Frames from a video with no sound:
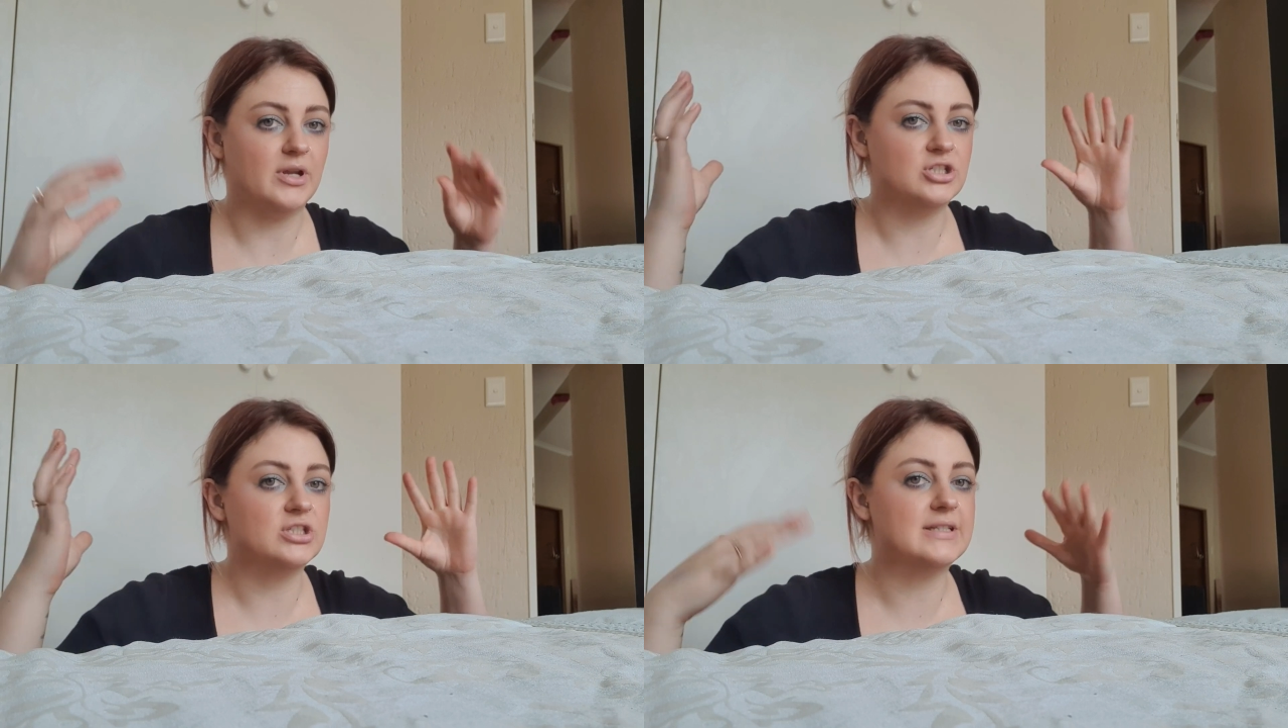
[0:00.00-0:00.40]

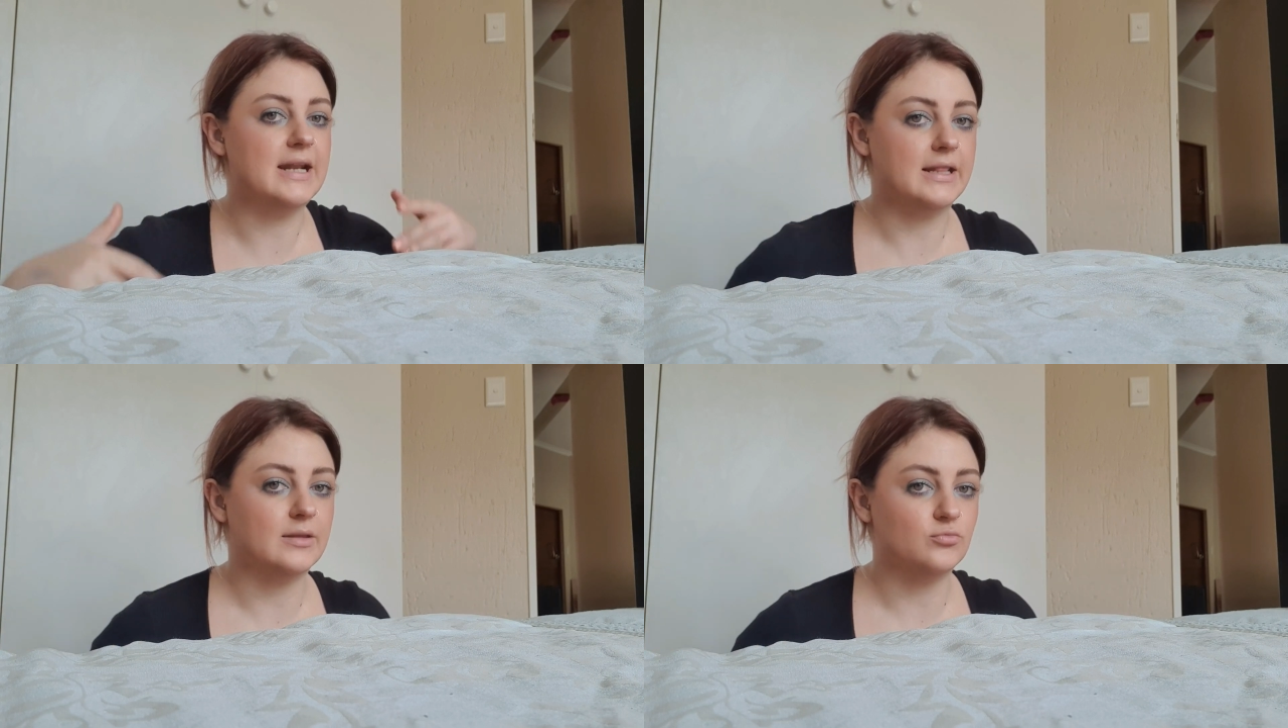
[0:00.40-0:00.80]
and just
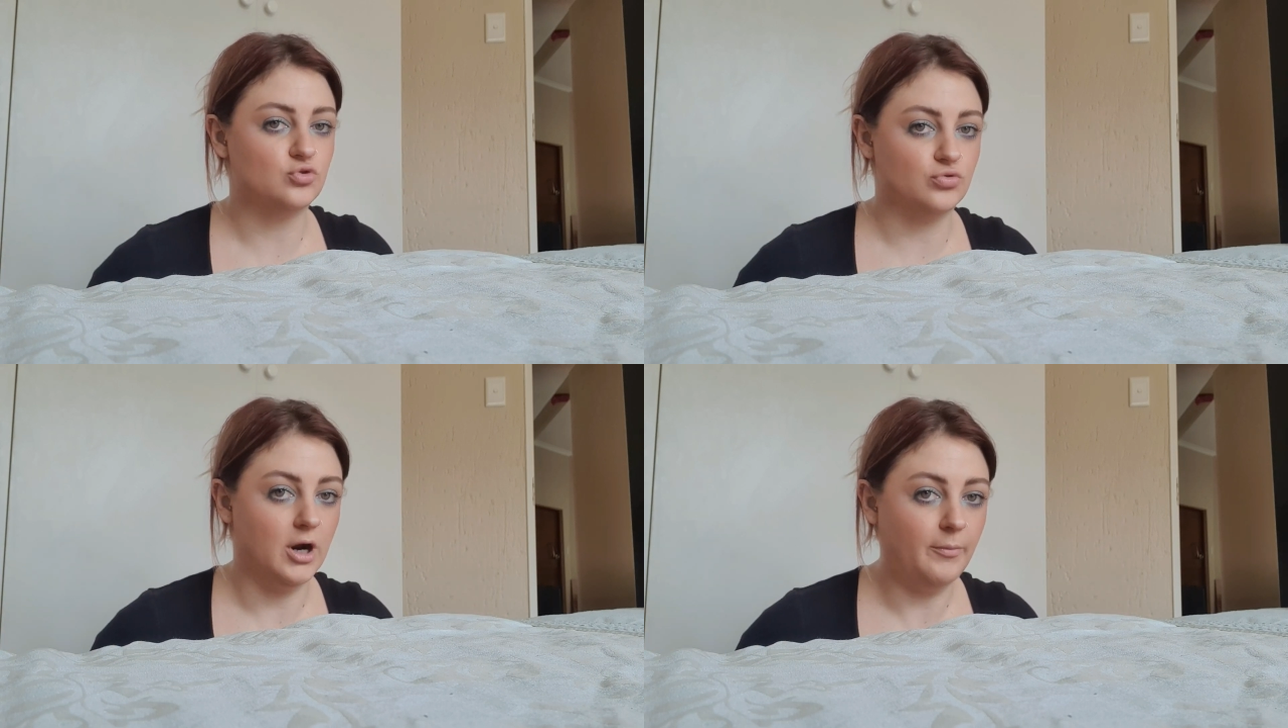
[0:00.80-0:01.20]
let them
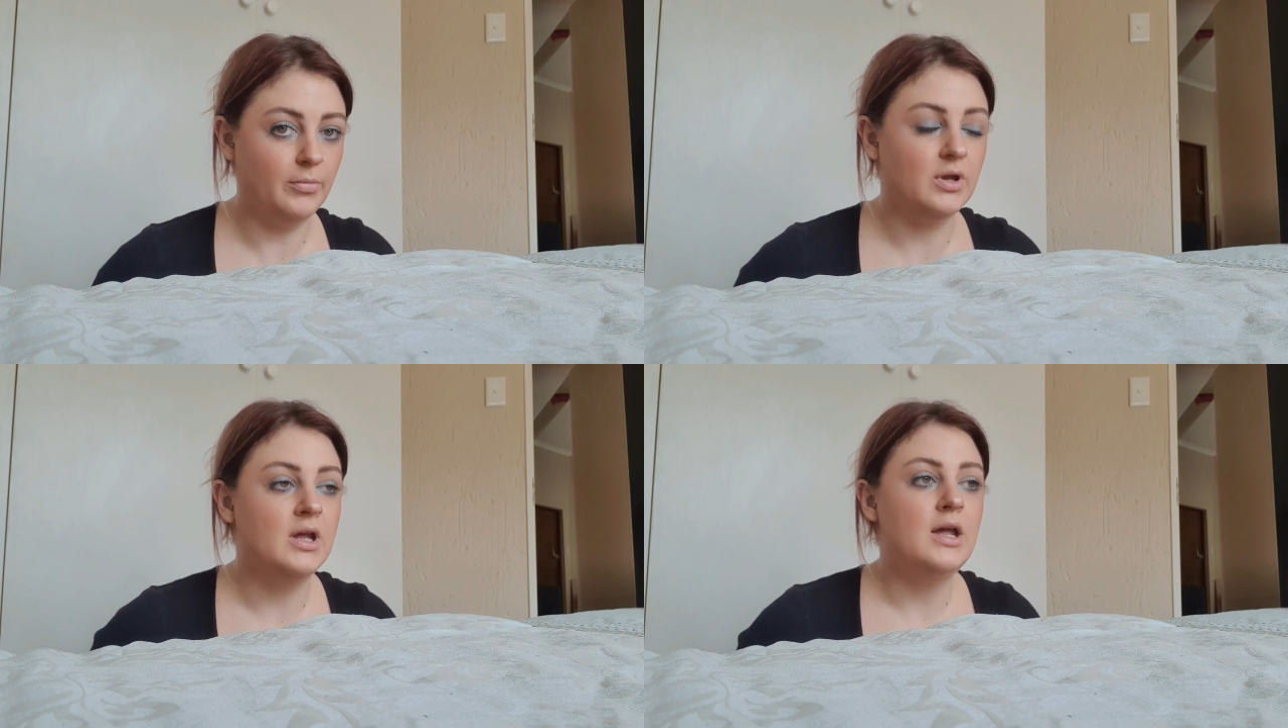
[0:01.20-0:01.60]

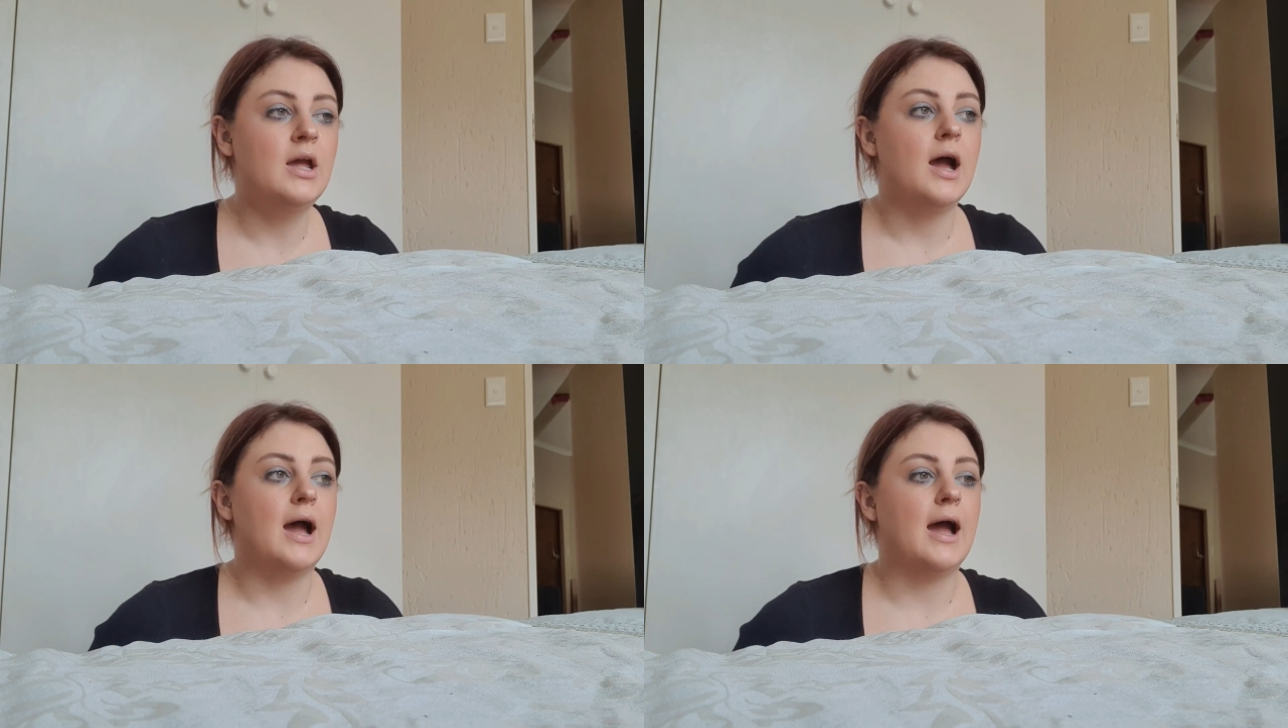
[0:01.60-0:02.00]
drop
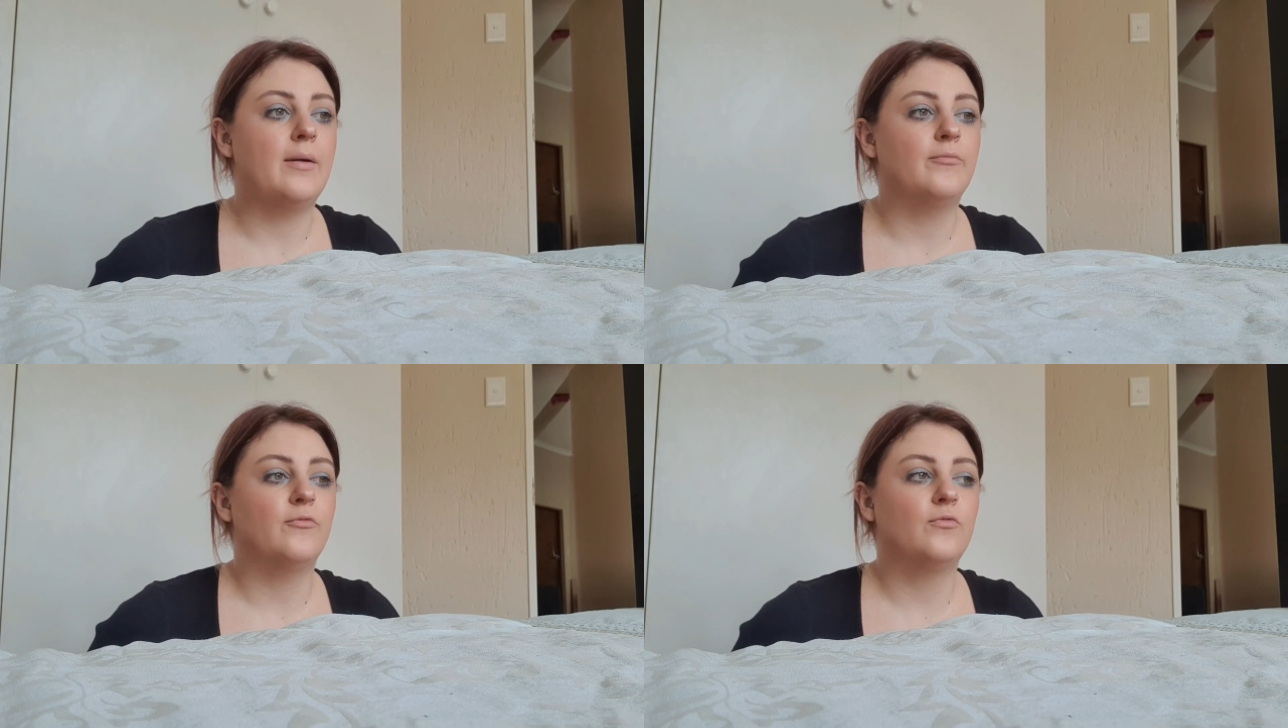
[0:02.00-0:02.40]

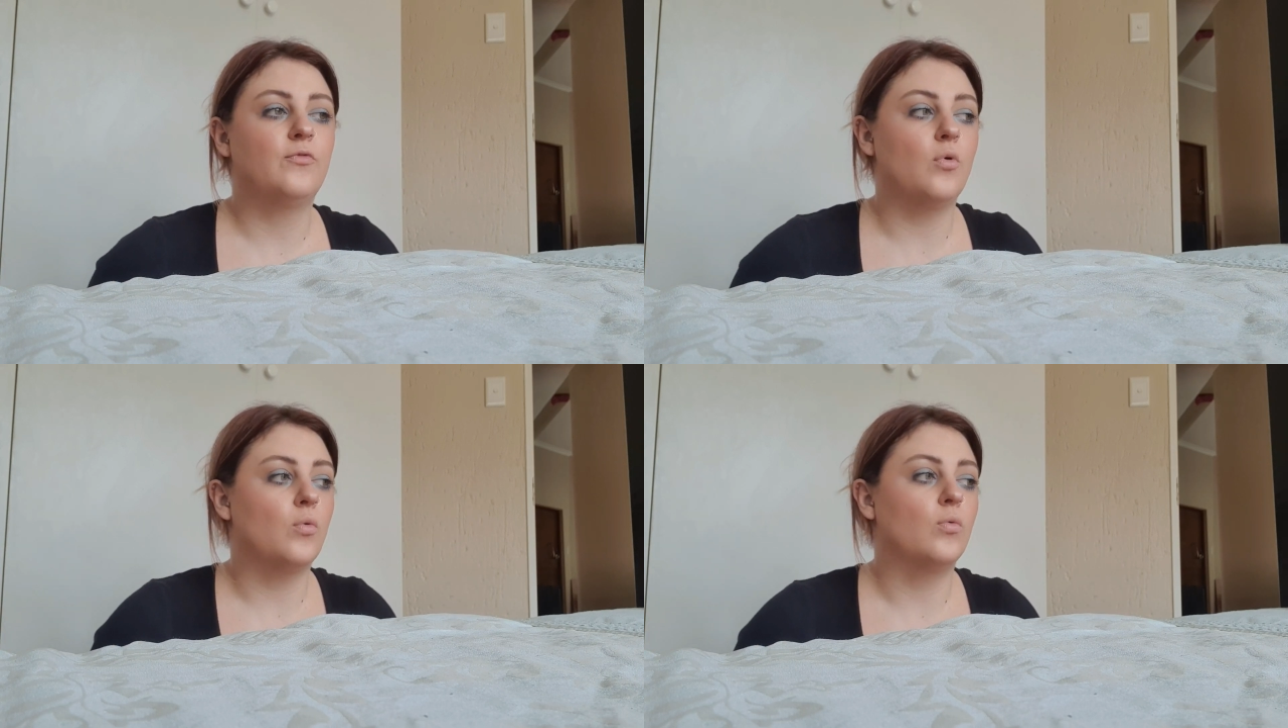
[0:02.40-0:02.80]

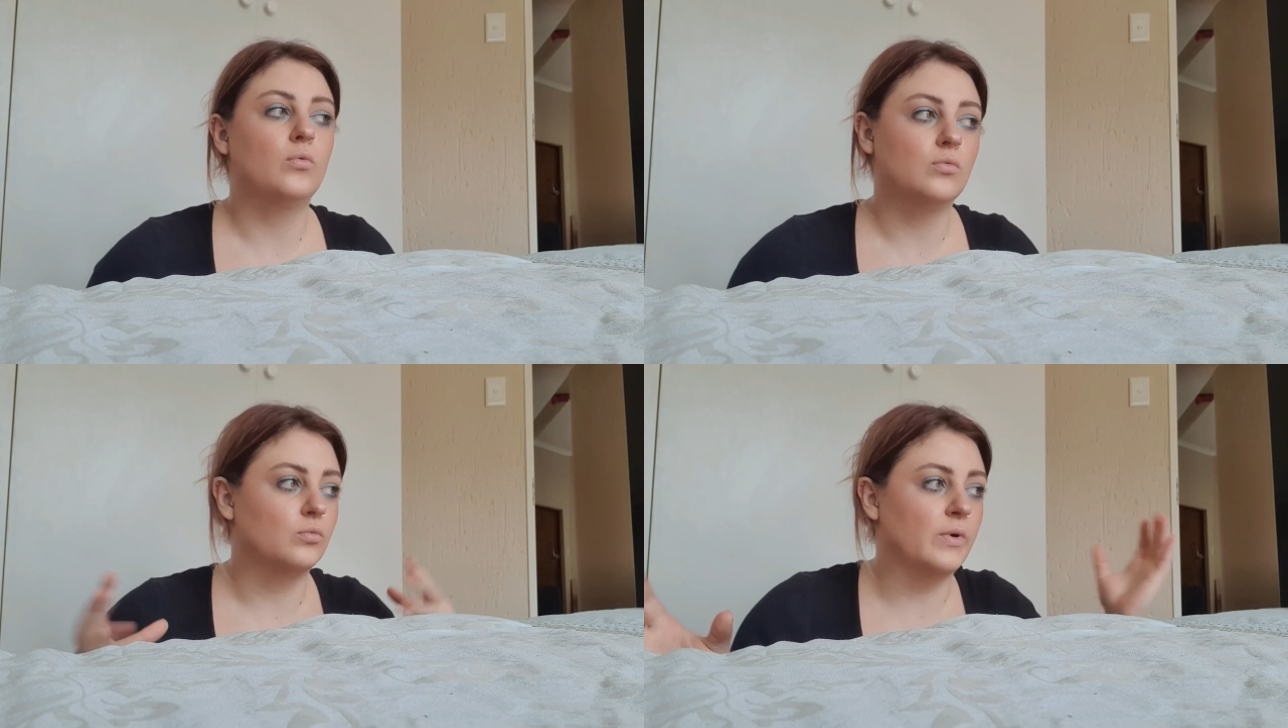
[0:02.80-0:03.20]
for
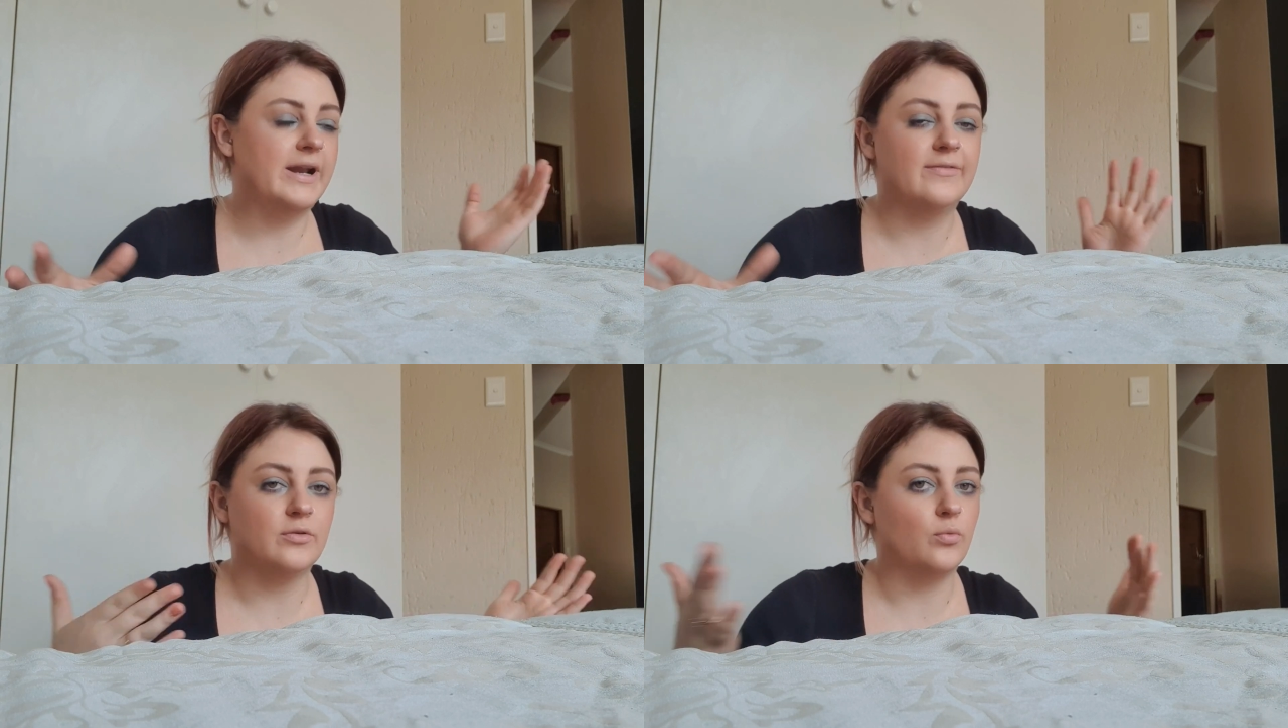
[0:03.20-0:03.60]
whatever